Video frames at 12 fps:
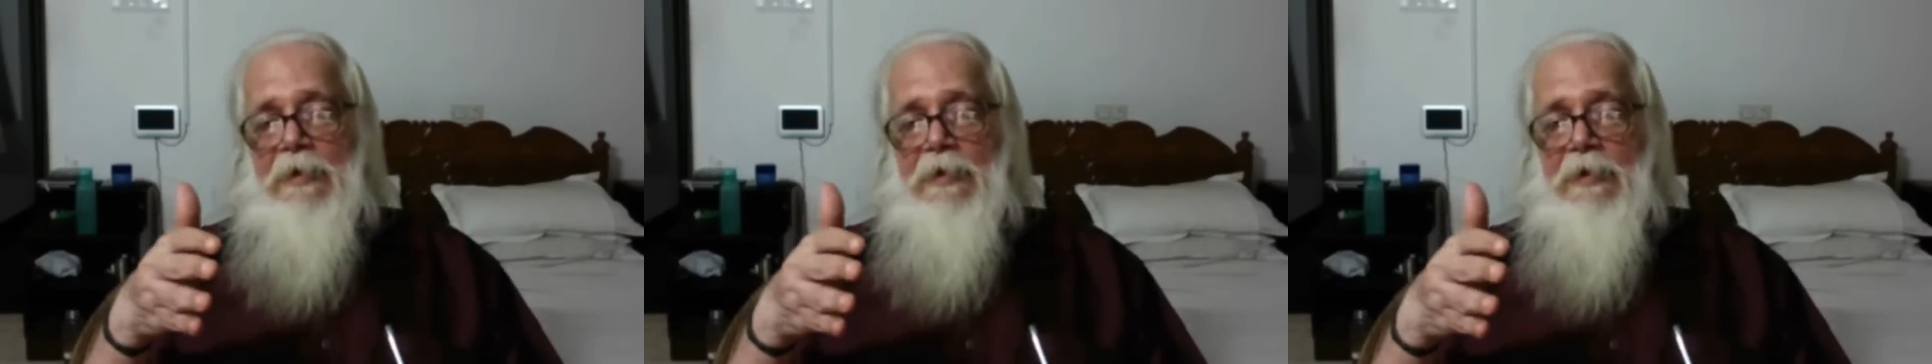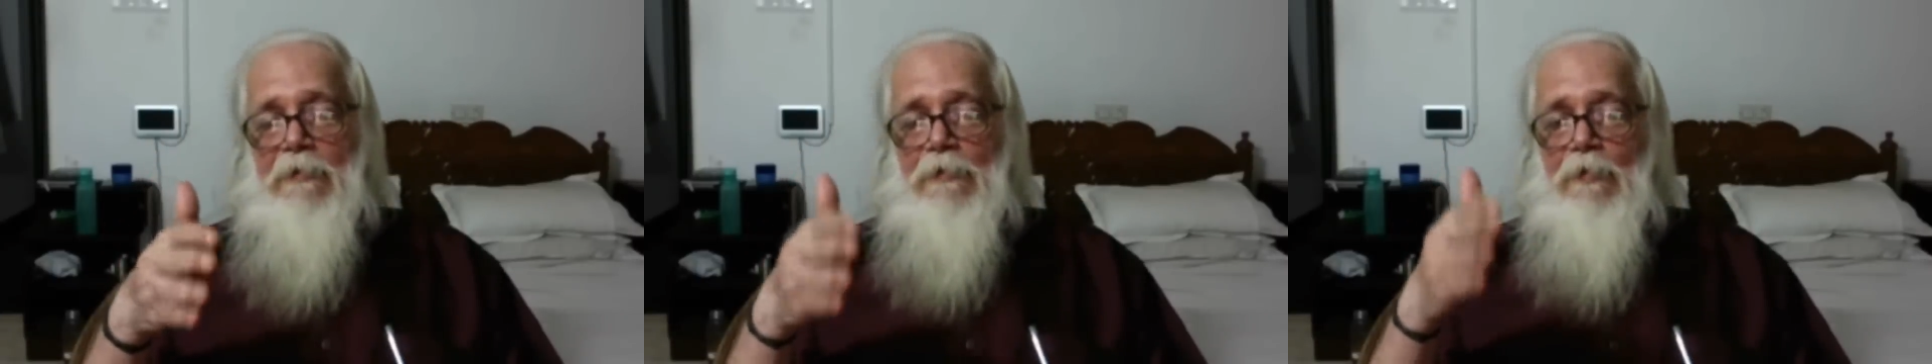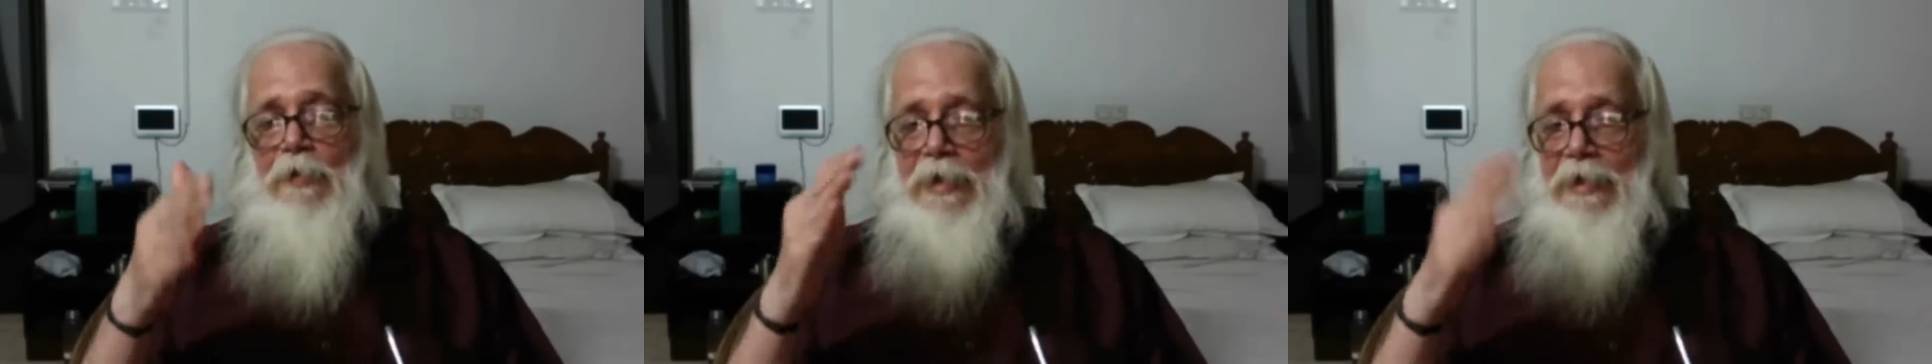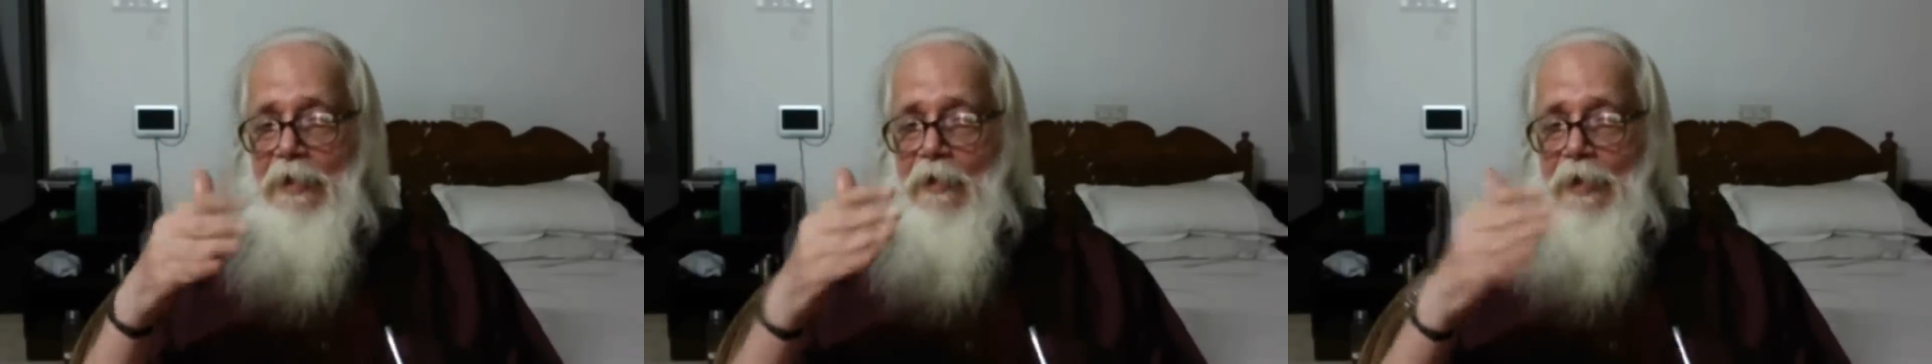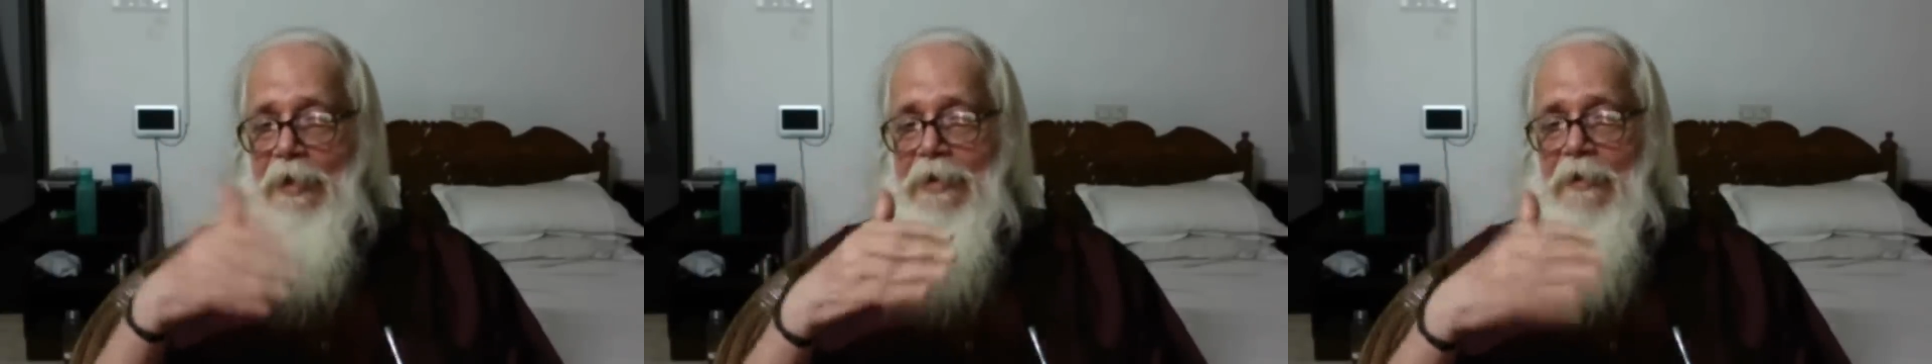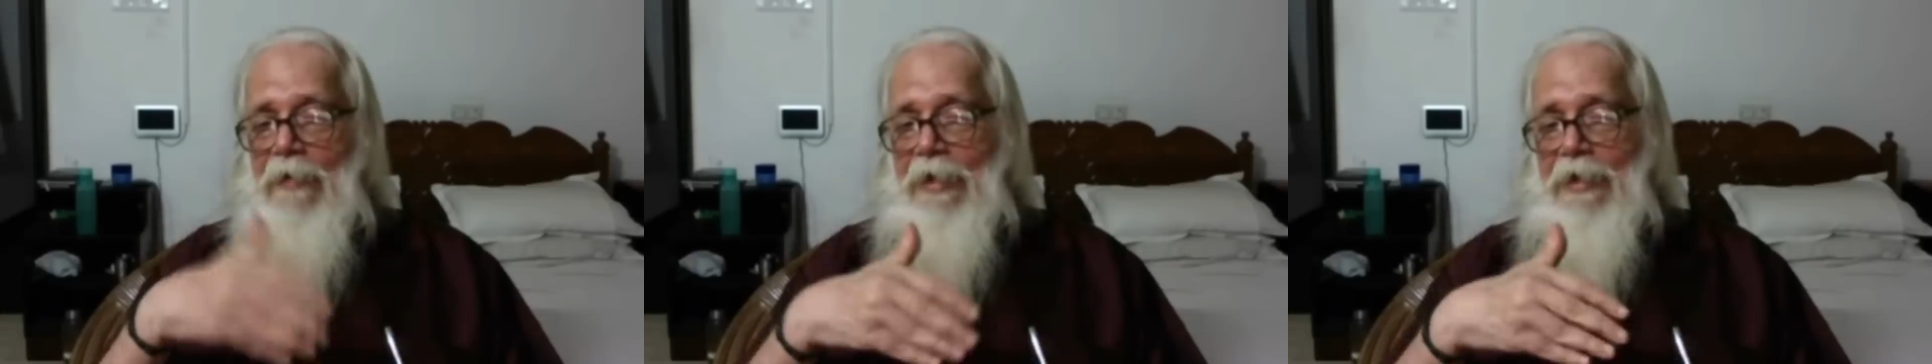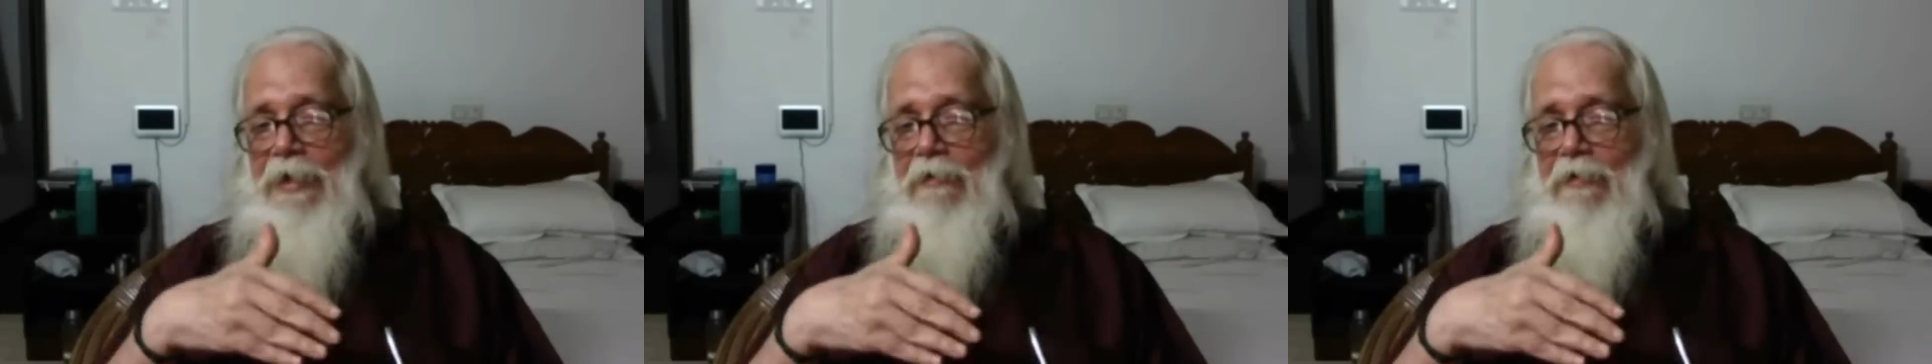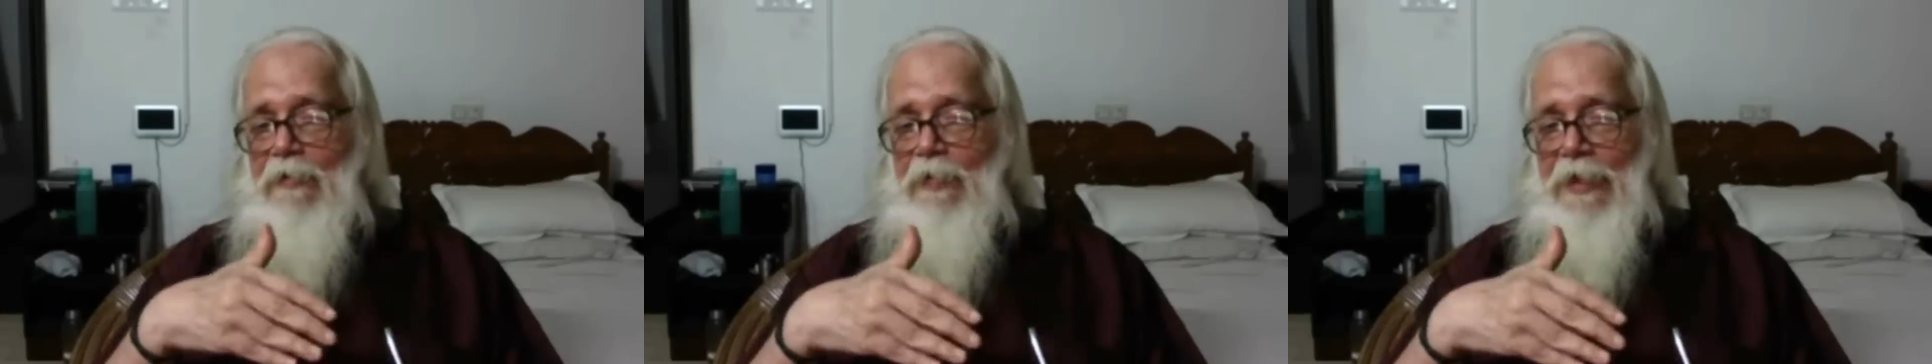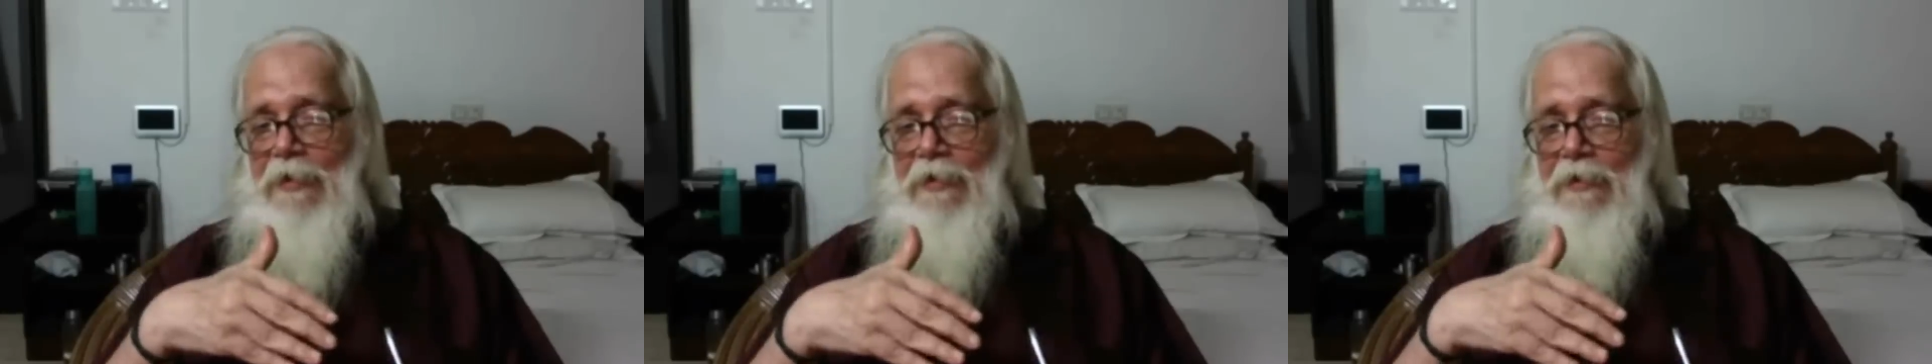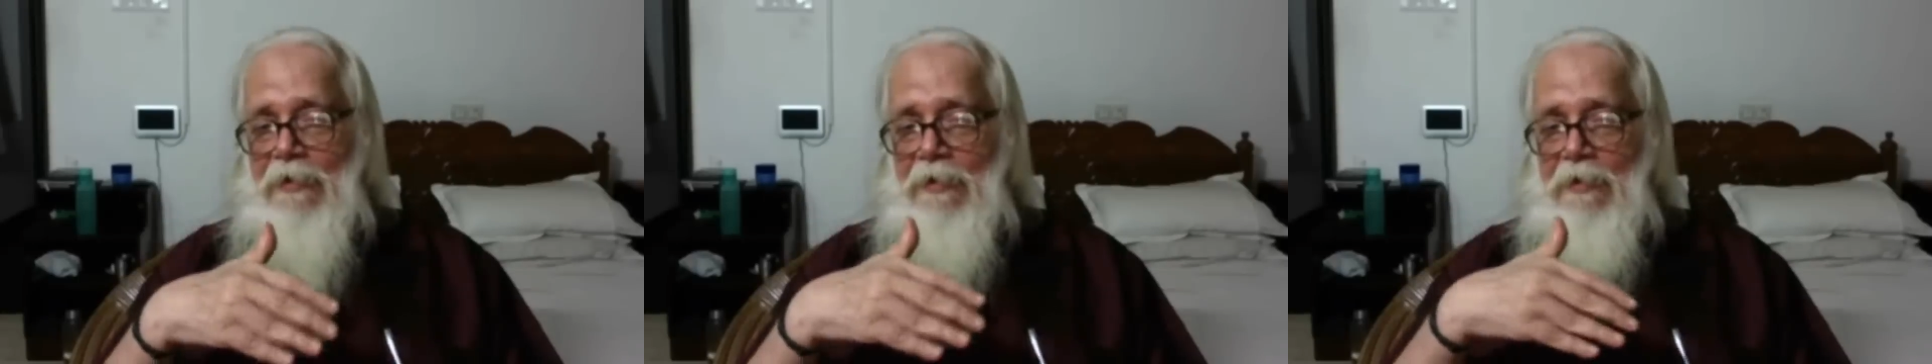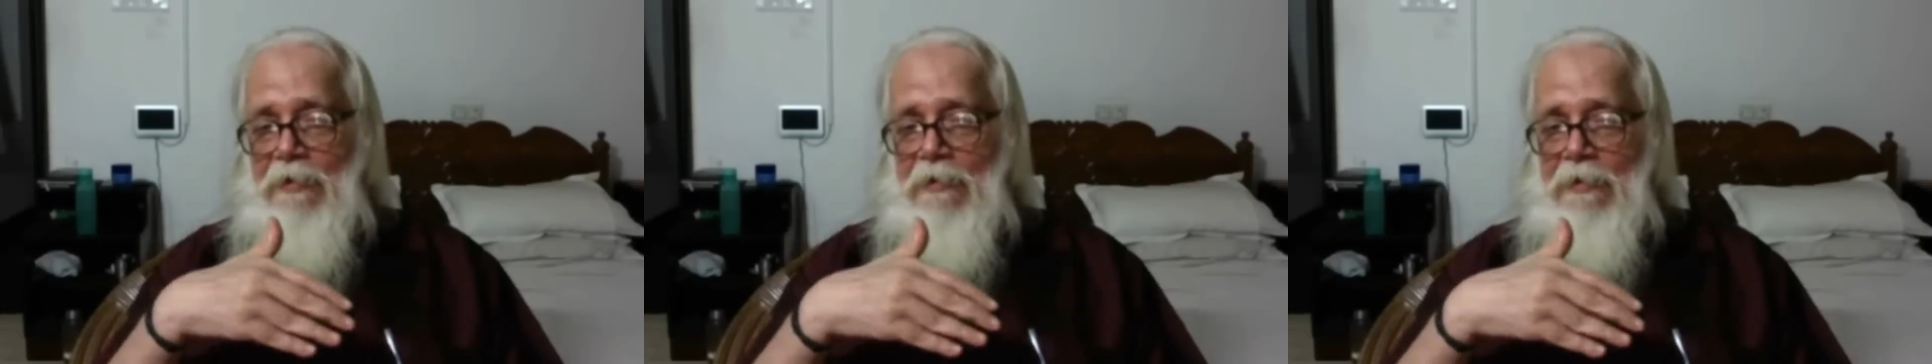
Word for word: if you really look at the American space uh,